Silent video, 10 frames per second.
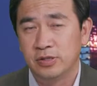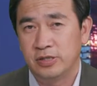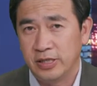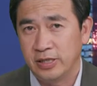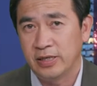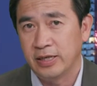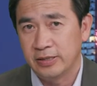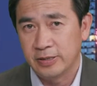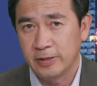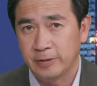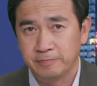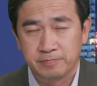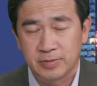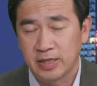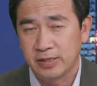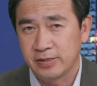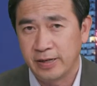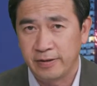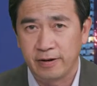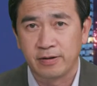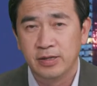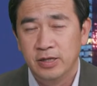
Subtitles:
city and stay there.